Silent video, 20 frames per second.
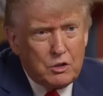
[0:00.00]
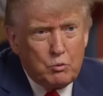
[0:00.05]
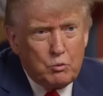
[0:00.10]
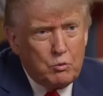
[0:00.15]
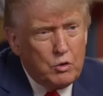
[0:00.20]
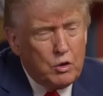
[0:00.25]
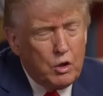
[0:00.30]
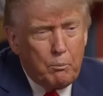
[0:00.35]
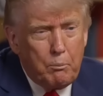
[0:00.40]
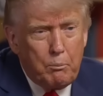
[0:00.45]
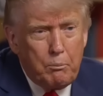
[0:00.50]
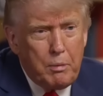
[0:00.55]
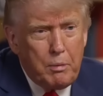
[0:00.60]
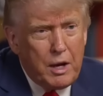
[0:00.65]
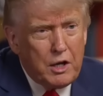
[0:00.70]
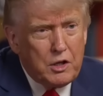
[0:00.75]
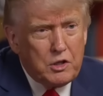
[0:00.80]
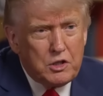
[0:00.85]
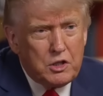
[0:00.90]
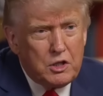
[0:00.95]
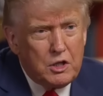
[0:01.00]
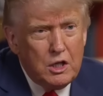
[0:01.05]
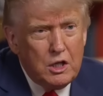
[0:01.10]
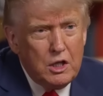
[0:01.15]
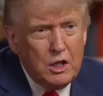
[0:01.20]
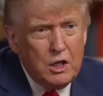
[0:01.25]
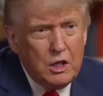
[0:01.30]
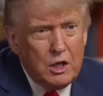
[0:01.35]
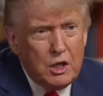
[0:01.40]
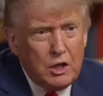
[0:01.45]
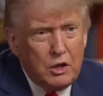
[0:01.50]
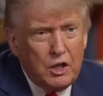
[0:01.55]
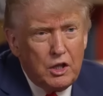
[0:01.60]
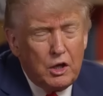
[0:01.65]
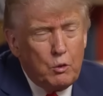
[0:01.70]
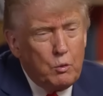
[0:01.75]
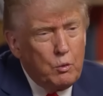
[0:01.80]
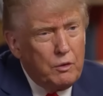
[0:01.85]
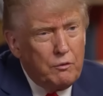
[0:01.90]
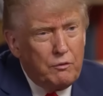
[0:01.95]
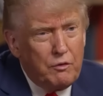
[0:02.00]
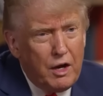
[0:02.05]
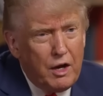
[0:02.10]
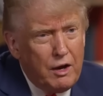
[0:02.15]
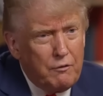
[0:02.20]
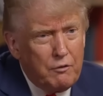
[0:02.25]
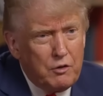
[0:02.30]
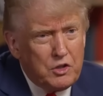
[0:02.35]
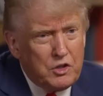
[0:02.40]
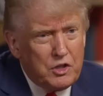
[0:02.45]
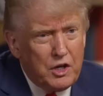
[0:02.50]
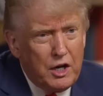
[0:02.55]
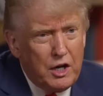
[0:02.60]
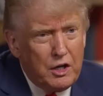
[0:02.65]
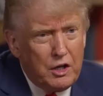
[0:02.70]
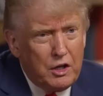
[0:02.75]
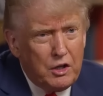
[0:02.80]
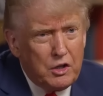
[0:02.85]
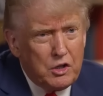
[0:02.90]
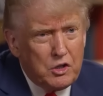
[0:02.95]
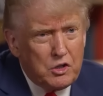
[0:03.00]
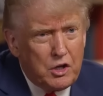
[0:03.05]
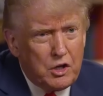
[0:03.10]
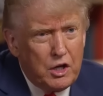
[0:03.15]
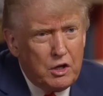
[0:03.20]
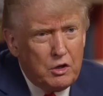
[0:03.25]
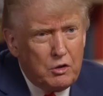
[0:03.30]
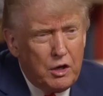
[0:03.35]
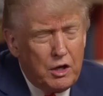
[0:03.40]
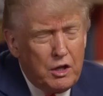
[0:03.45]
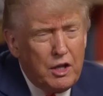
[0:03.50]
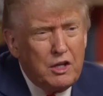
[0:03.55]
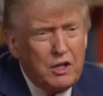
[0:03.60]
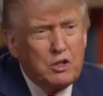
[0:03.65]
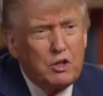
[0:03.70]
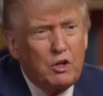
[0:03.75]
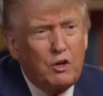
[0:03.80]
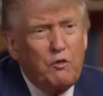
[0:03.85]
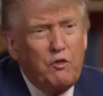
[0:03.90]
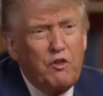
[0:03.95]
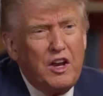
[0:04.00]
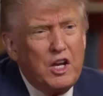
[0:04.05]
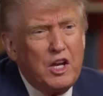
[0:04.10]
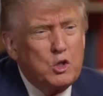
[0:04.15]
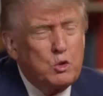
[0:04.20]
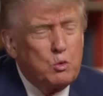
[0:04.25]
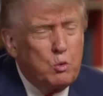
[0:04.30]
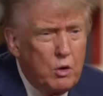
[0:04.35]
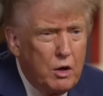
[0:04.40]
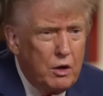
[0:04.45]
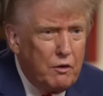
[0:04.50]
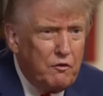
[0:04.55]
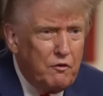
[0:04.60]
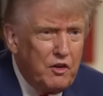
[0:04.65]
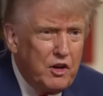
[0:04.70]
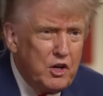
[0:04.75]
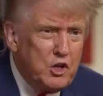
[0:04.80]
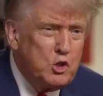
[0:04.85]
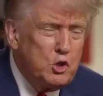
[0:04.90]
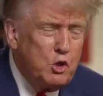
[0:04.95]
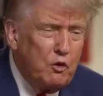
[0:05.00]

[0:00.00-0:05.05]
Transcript: below, hit like. Subscribe for more updates as this story unfolds.